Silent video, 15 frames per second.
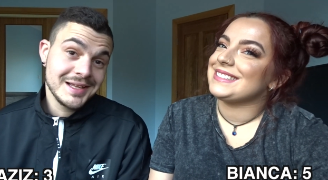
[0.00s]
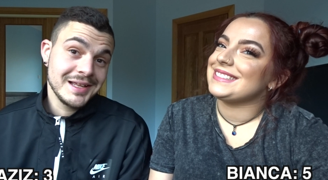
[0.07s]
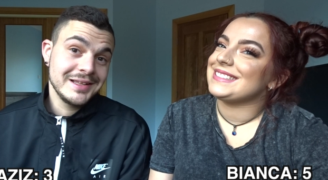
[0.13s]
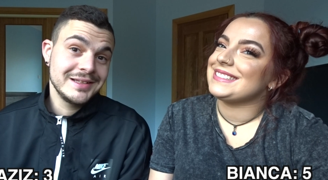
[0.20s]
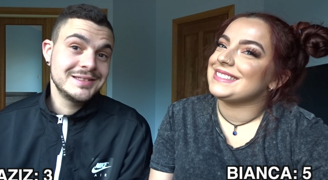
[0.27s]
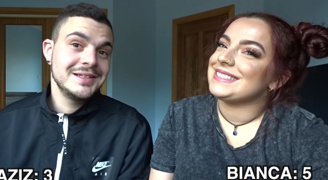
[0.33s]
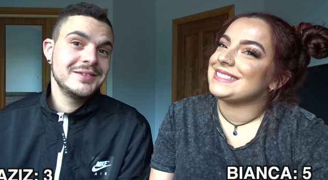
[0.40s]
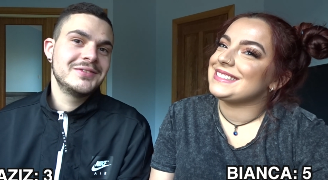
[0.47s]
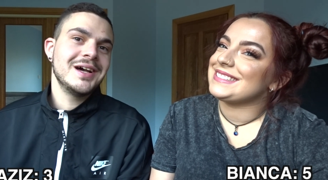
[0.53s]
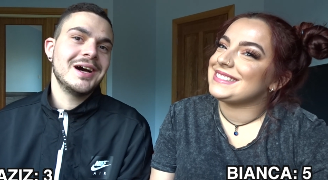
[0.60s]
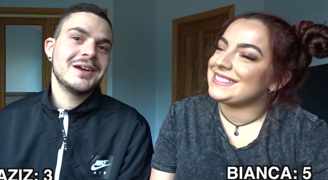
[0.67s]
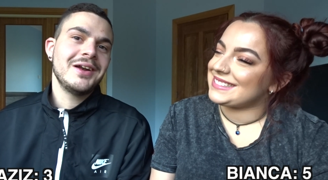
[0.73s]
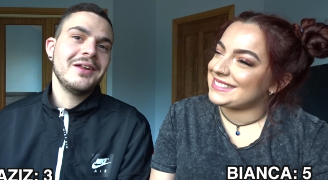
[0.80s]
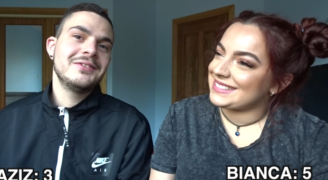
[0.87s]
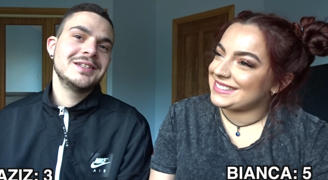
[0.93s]
Speaker 1: If,
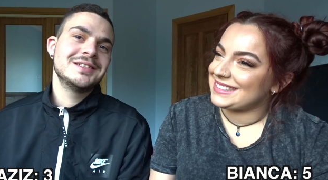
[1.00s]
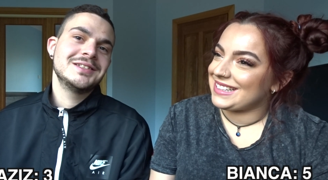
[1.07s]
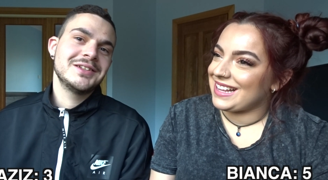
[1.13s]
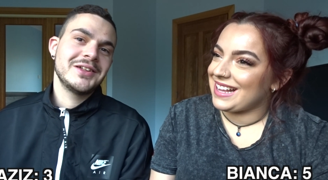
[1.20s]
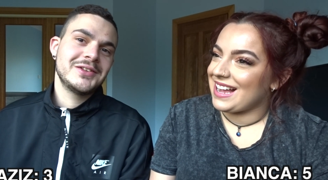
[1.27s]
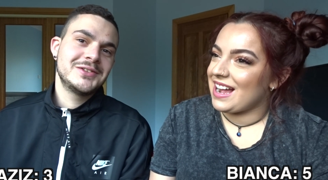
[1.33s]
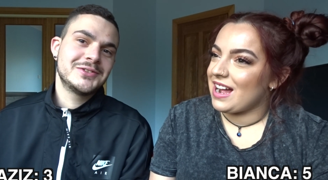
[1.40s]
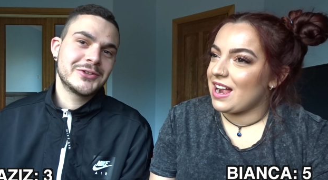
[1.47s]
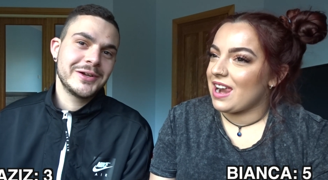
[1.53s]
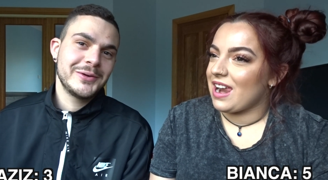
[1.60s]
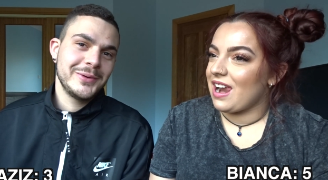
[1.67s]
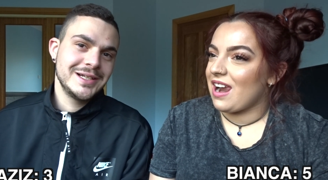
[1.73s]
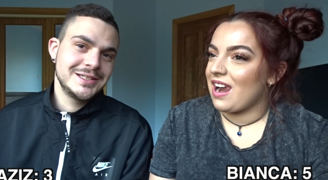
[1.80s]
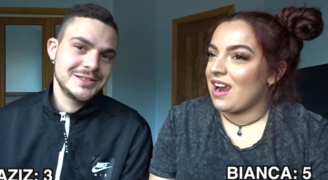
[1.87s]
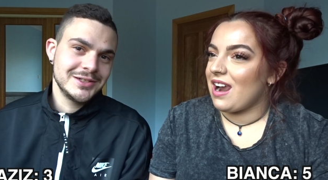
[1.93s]
if, I don't know if this is a
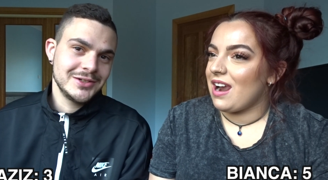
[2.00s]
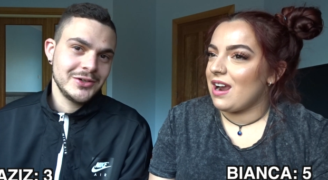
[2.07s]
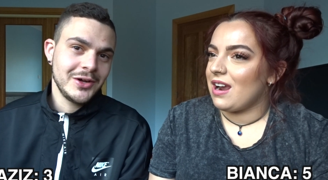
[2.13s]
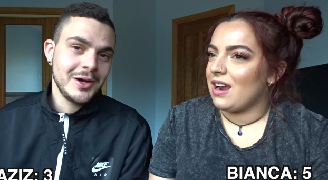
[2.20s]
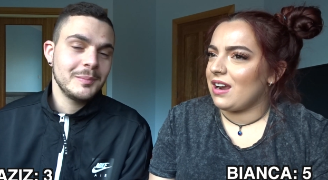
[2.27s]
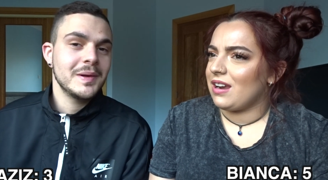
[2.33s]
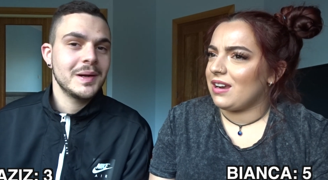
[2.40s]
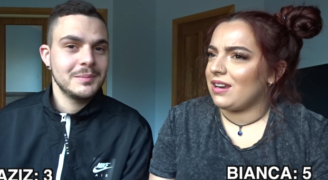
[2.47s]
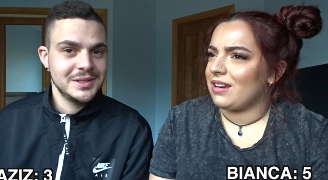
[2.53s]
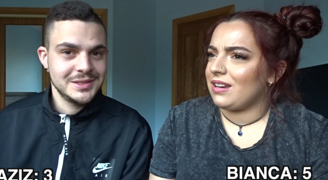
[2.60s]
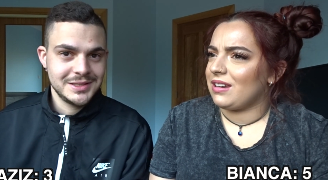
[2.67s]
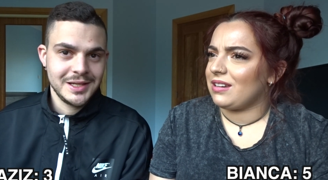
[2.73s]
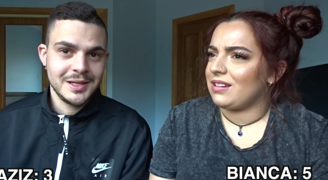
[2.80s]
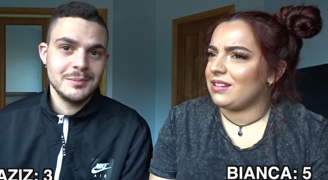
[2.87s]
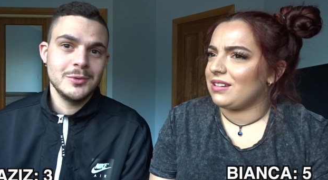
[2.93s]
trick question or not, but I'm going
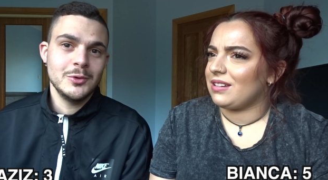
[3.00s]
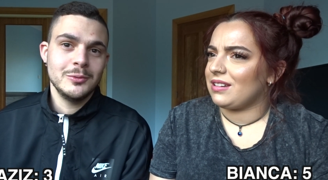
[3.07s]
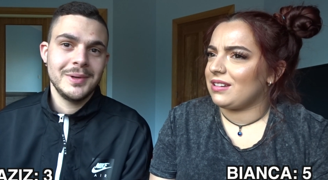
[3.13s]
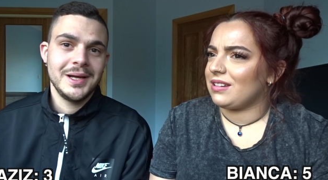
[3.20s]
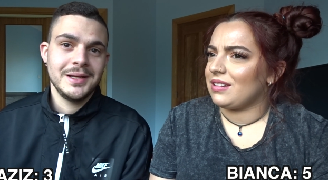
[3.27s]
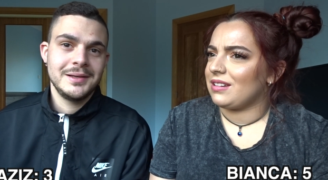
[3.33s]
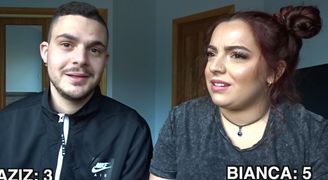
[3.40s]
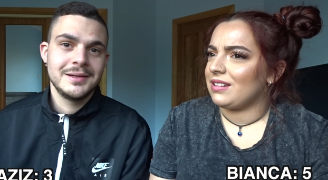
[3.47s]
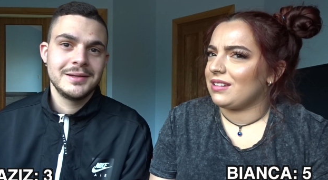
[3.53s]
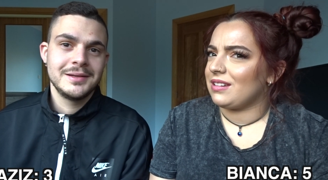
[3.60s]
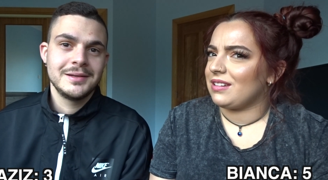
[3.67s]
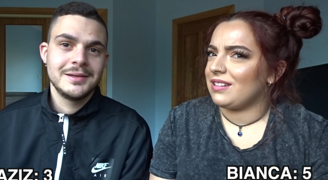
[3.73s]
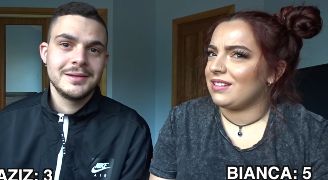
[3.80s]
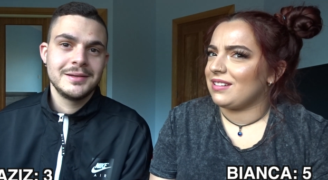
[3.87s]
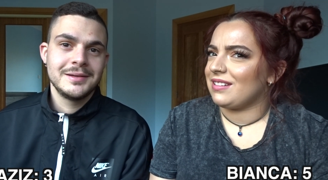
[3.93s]
to say a mermaid.
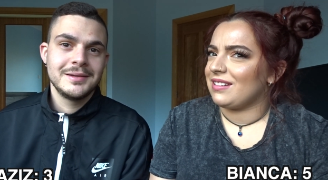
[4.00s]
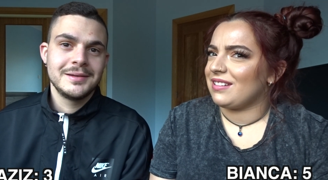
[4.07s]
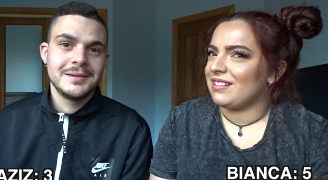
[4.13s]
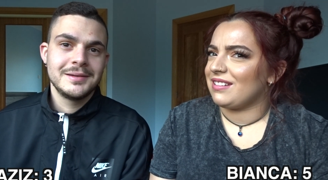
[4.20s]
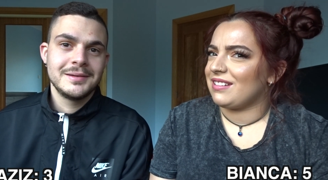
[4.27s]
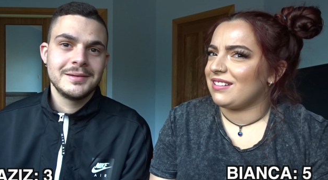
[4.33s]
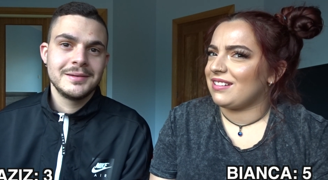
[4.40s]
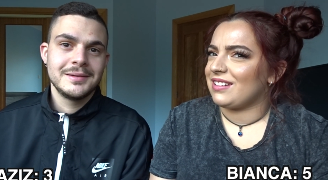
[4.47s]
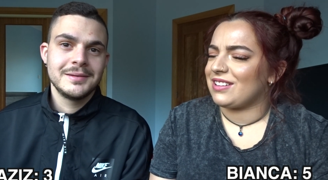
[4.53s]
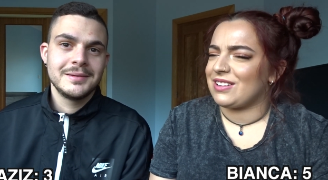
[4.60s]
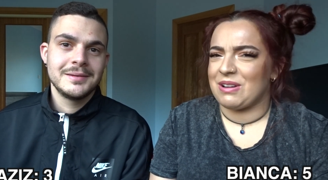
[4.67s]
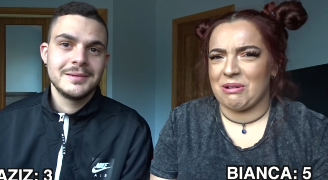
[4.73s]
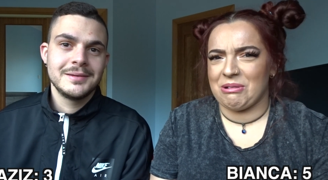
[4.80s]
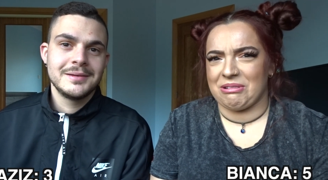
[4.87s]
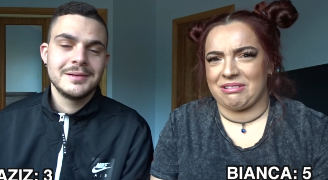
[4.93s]

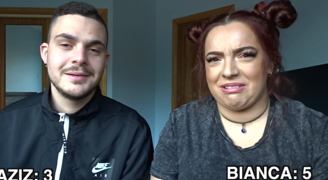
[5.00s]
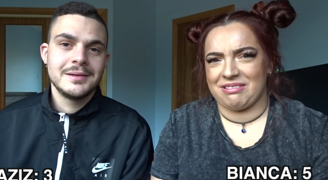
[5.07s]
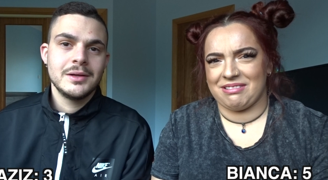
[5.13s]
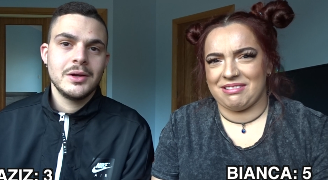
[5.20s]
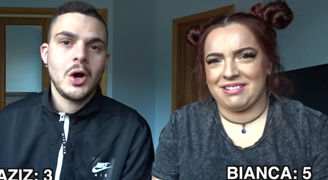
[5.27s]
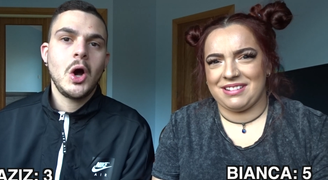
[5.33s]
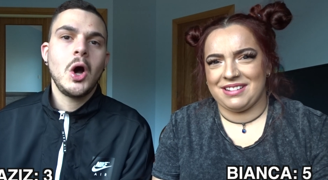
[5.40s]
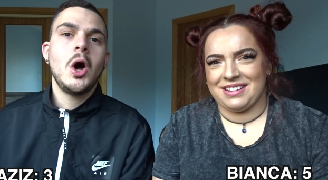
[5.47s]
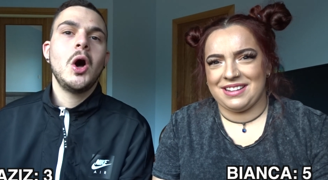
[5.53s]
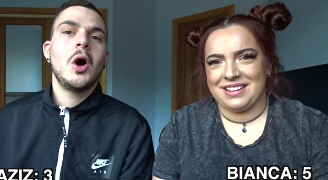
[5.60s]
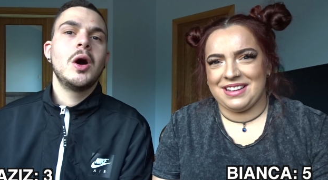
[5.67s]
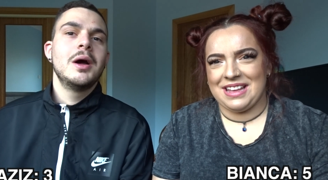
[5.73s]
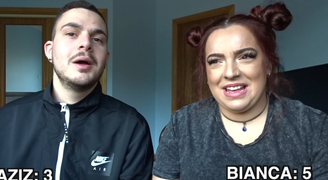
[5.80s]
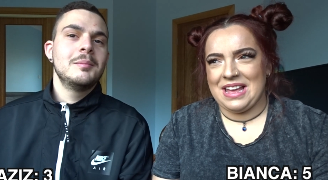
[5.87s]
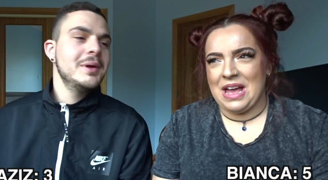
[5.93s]
No.
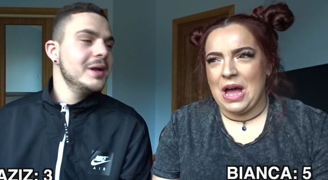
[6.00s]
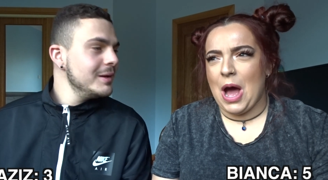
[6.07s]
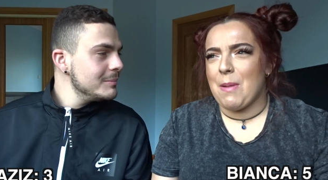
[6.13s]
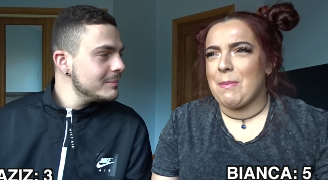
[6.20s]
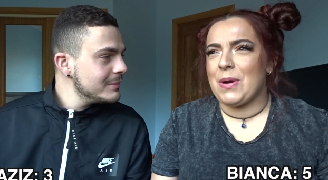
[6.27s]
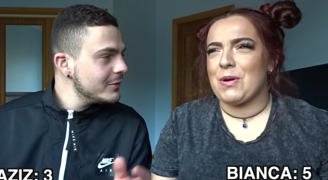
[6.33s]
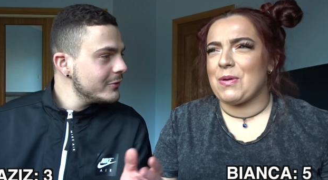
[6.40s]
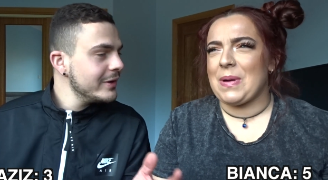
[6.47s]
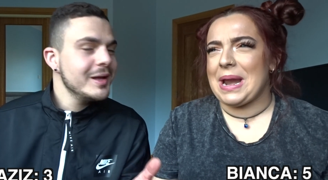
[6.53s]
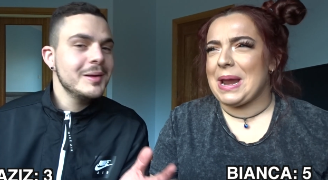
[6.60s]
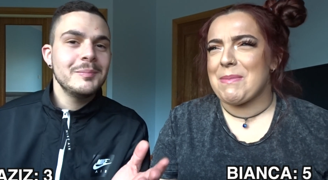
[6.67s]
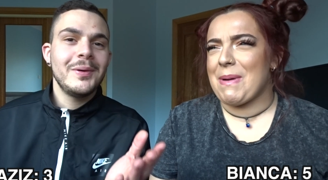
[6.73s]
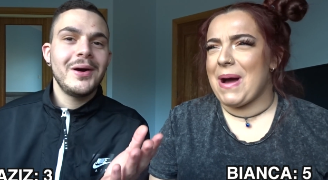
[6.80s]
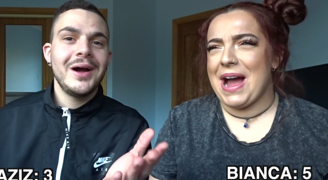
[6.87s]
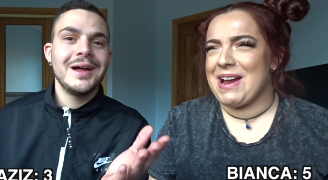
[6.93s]
Oh, me, a marine,
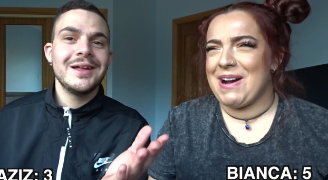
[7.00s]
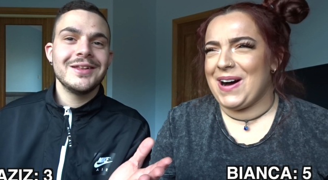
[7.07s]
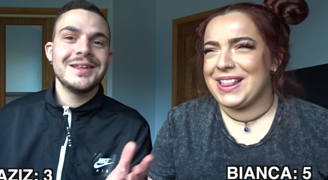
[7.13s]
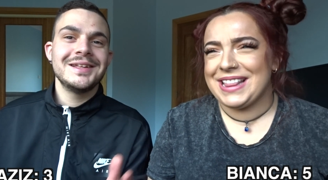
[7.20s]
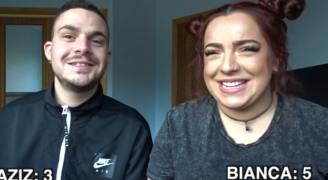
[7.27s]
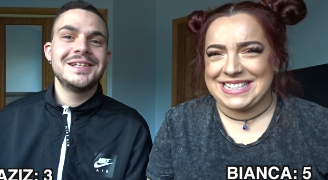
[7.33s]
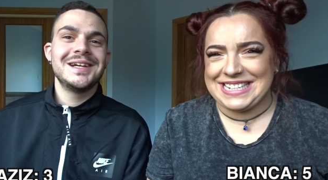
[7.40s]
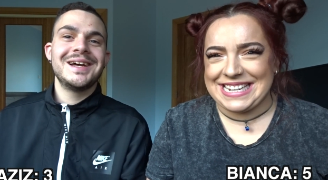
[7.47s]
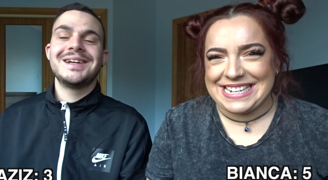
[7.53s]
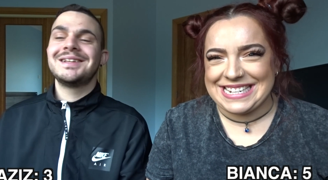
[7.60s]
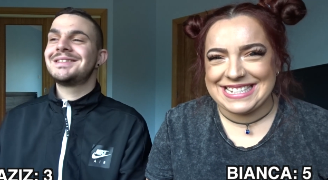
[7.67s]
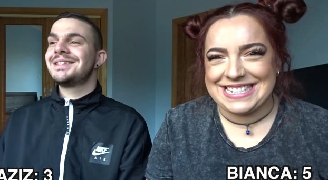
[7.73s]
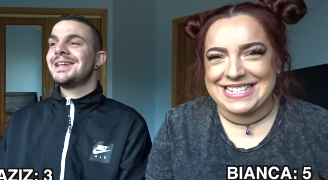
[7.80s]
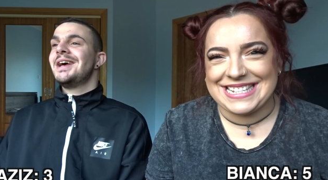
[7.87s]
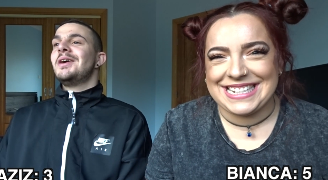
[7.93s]
marine biologist.
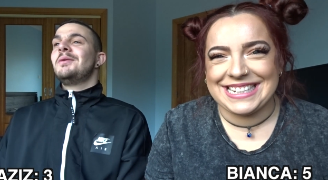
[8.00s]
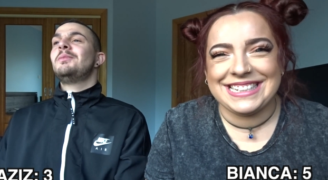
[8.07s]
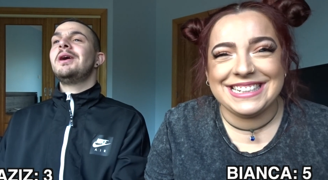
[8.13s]
biologist.